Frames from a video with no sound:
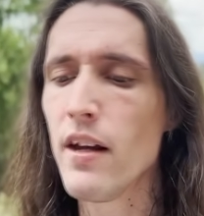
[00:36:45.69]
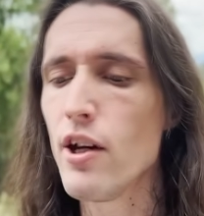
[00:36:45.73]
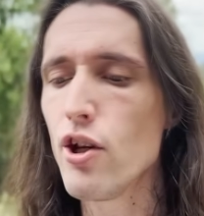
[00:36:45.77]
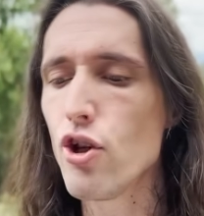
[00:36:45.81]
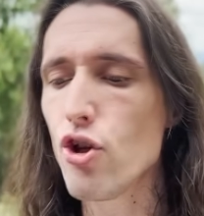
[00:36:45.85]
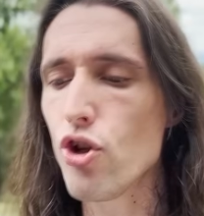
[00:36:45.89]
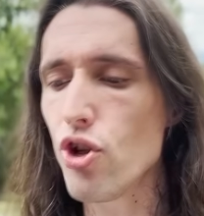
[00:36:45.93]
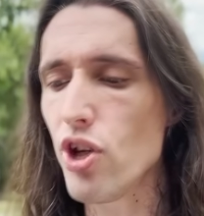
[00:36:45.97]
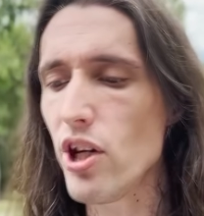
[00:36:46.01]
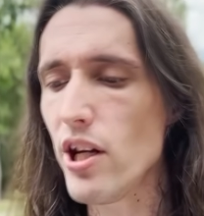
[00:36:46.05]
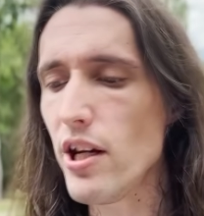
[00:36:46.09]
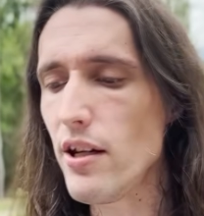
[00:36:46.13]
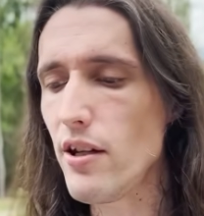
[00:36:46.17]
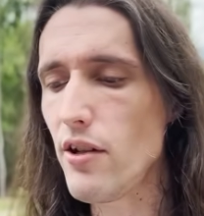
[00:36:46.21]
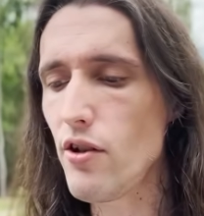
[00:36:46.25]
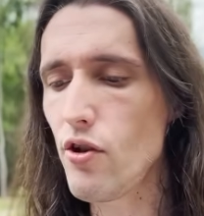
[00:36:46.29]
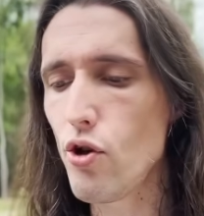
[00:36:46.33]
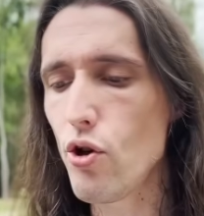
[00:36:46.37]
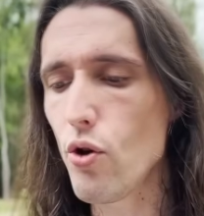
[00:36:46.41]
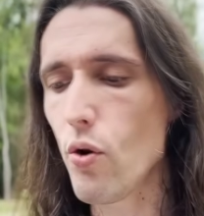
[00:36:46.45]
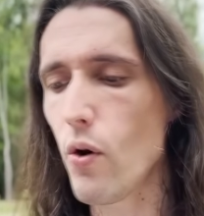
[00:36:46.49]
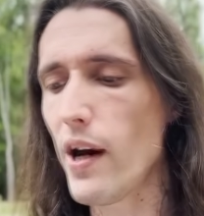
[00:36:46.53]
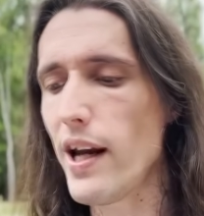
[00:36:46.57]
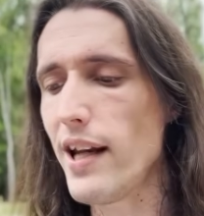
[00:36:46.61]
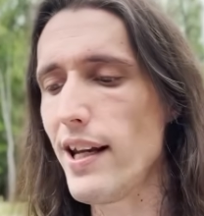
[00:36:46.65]
She is
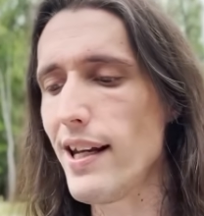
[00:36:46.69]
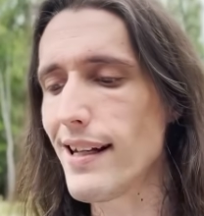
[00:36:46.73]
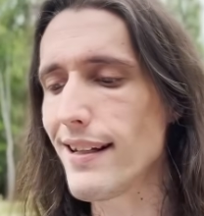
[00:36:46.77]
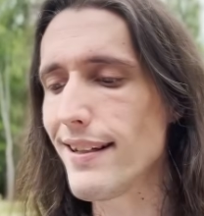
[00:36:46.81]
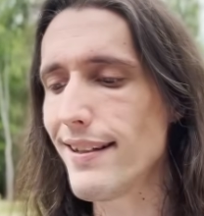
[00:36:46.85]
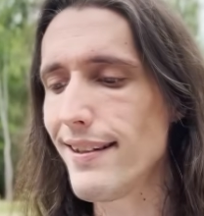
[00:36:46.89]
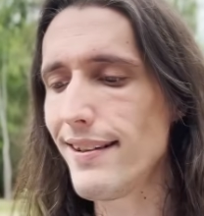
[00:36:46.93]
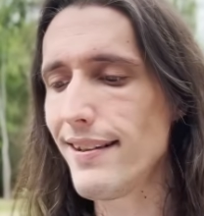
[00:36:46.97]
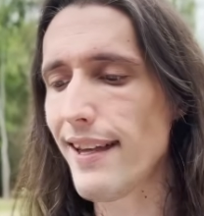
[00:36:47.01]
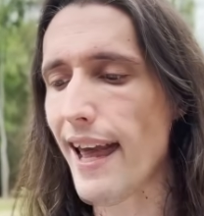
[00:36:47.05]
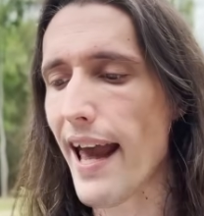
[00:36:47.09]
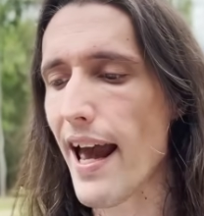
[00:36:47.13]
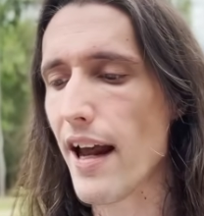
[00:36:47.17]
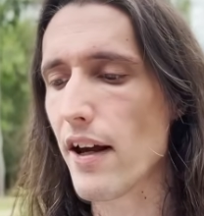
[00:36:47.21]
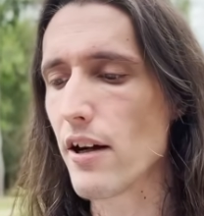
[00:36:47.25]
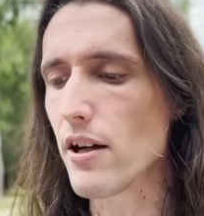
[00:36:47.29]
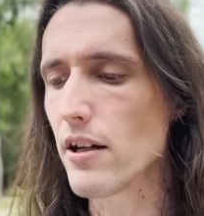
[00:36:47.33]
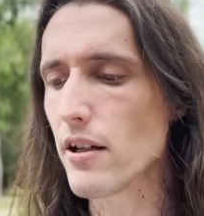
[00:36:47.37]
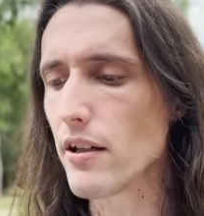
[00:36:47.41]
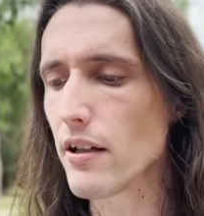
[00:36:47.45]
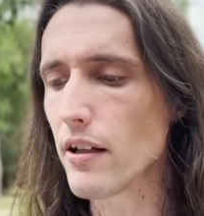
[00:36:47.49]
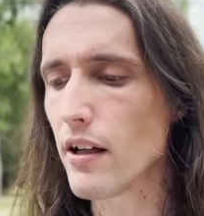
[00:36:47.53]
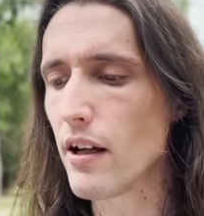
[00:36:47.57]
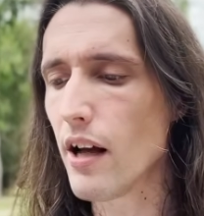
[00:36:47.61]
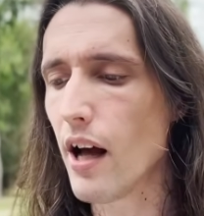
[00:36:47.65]
joining
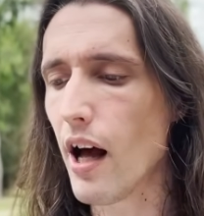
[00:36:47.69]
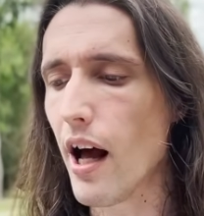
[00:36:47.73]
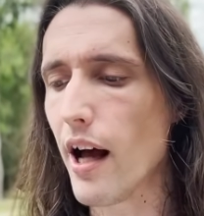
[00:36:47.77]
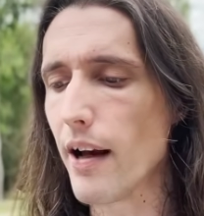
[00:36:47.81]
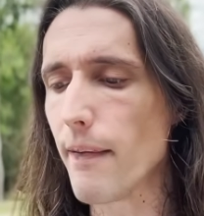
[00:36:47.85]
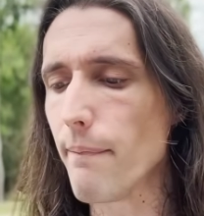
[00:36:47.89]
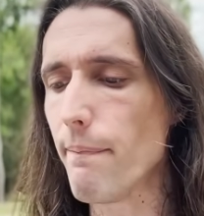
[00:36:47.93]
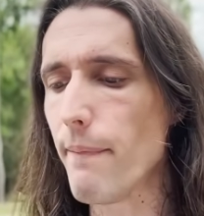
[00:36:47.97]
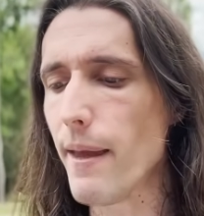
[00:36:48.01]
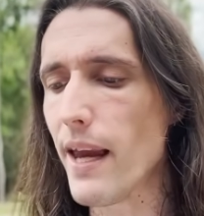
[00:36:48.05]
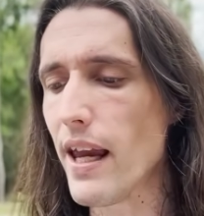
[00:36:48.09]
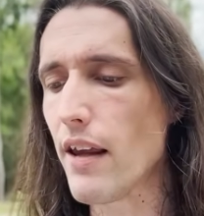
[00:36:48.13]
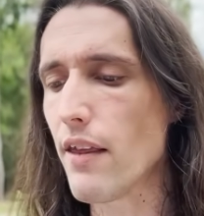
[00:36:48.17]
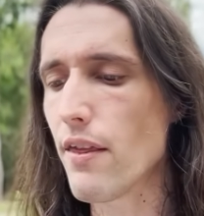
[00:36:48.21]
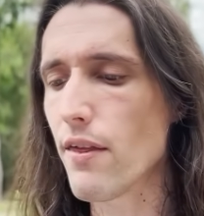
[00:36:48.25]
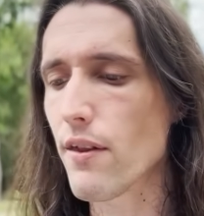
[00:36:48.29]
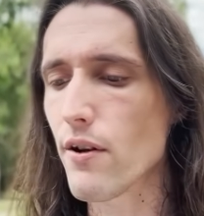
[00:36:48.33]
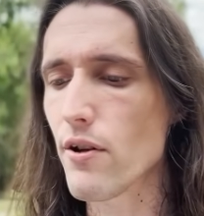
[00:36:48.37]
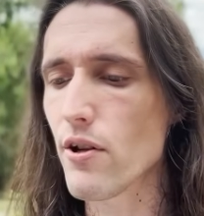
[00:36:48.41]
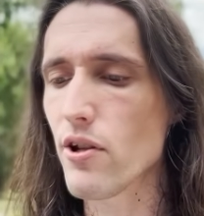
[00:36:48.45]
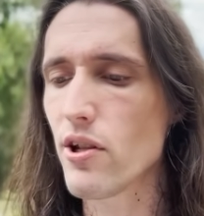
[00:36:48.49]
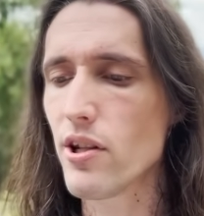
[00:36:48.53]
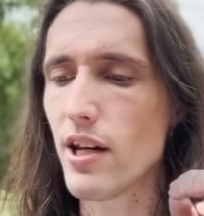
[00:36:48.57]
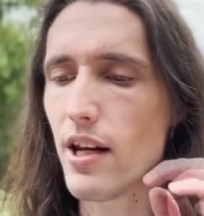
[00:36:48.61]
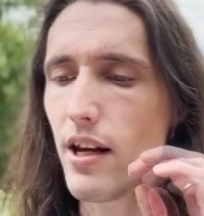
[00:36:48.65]
Saturn on May
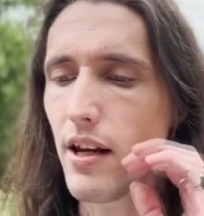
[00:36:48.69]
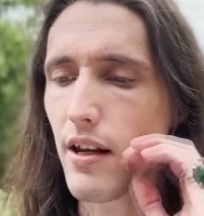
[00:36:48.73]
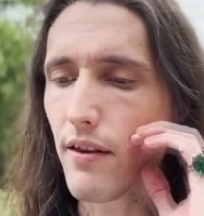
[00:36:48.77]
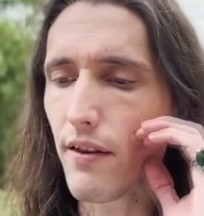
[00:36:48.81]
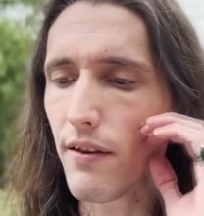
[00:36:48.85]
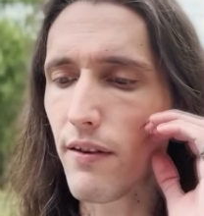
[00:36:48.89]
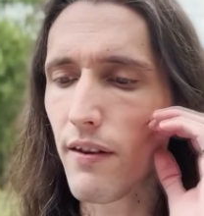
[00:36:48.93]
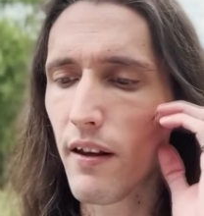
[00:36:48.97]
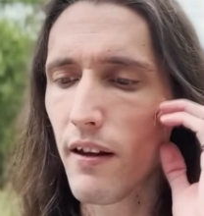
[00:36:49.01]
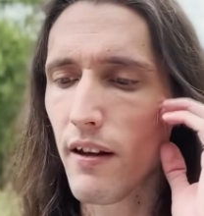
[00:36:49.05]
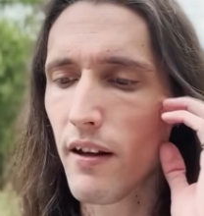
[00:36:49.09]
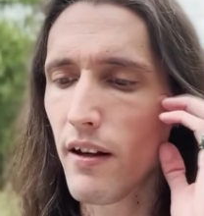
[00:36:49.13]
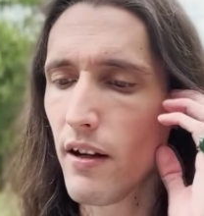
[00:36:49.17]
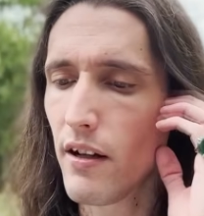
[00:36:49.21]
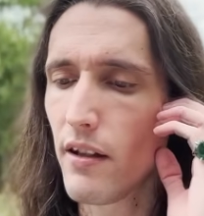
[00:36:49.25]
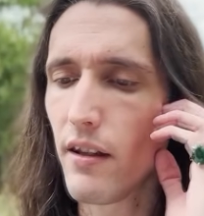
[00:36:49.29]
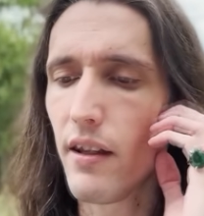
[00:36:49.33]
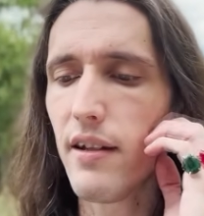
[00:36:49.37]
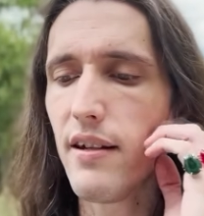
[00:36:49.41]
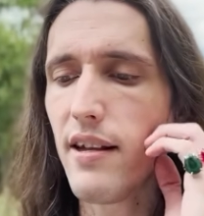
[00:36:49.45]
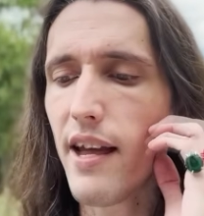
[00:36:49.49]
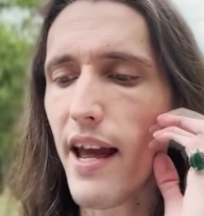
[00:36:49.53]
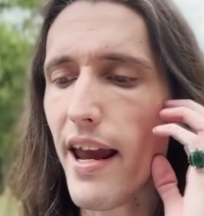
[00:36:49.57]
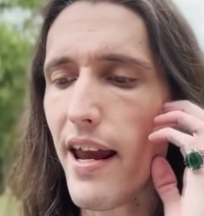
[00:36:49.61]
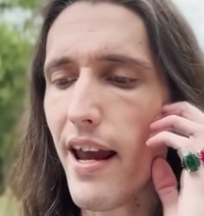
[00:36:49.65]
13th, the
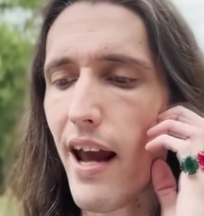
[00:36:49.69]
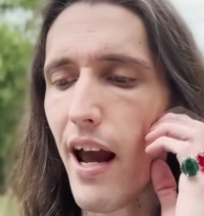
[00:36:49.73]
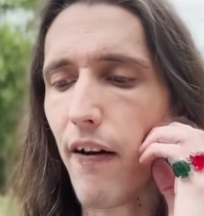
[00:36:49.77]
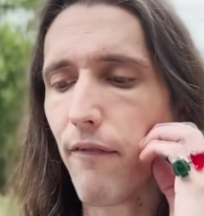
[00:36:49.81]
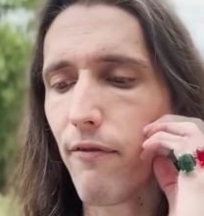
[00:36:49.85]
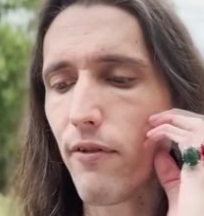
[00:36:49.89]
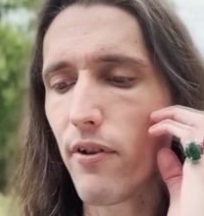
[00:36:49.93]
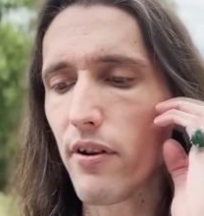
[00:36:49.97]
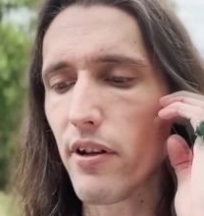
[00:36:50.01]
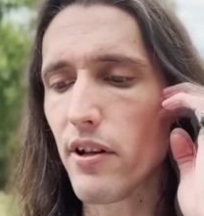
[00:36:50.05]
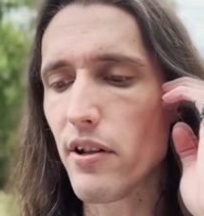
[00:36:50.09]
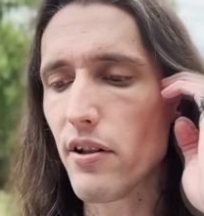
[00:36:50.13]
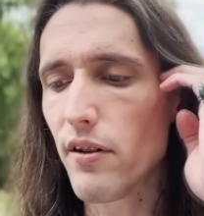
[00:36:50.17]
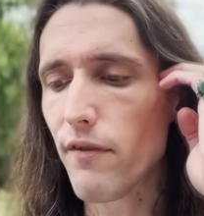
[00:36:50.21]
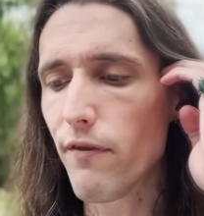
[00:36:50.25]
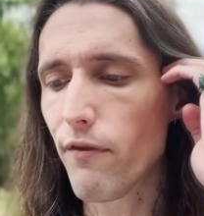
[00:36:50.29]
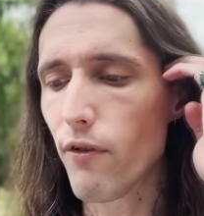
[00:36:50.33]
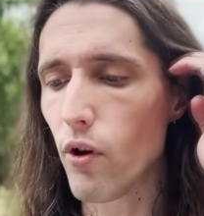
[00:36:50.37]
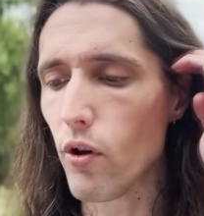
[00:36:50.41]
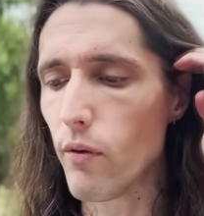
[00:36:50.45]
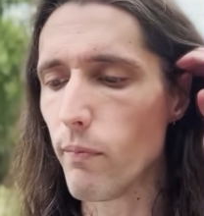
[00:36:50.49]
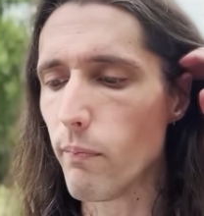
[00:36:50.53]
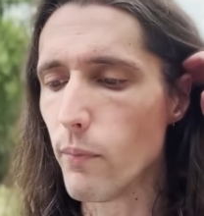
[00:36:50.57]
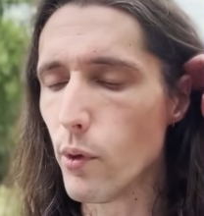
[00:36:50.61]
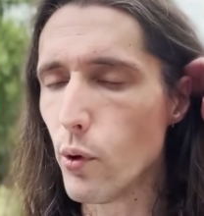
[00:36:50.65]
day after this
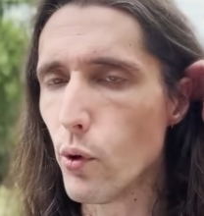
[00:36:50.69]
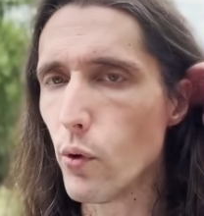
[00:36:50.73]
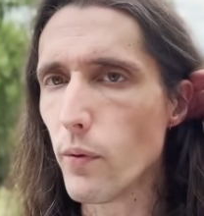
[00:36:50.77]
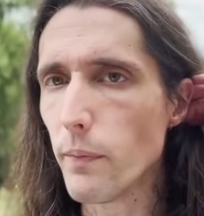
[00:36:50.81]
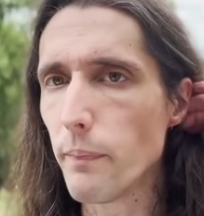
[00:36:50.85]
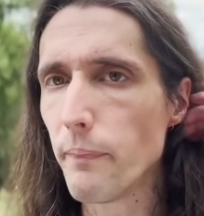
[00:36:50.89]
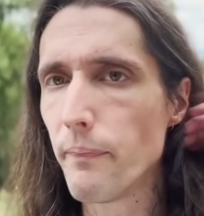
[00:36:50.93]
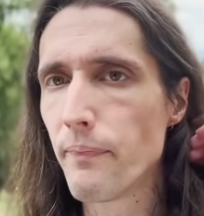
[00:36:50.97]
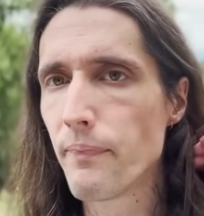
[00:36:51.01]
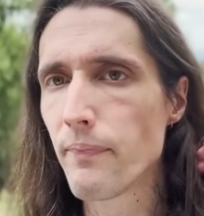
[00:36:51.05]
full moon,